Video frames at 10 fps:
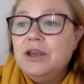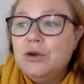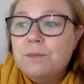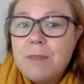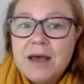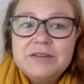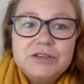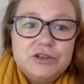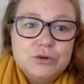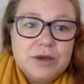You
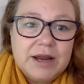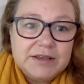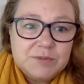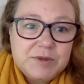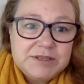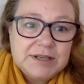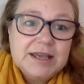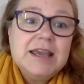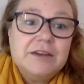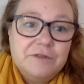must do it
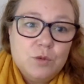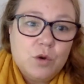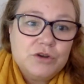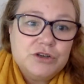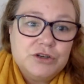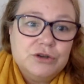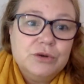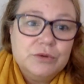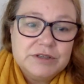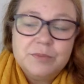explicitly if you want to
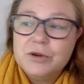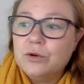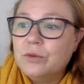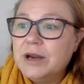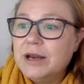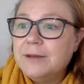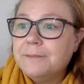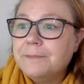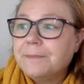do reciprocal reading.